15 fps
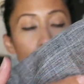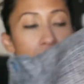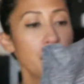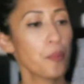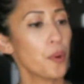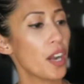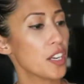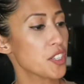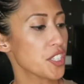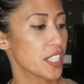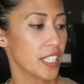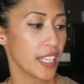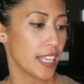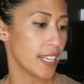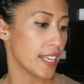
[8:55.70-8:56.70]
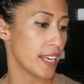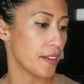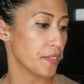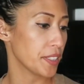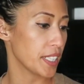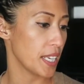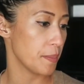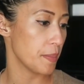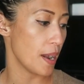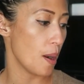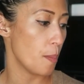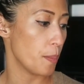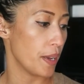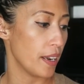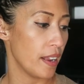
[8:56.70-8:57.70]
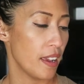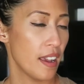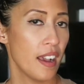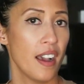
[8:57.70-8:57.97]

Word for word: And I washed it and it never came out, but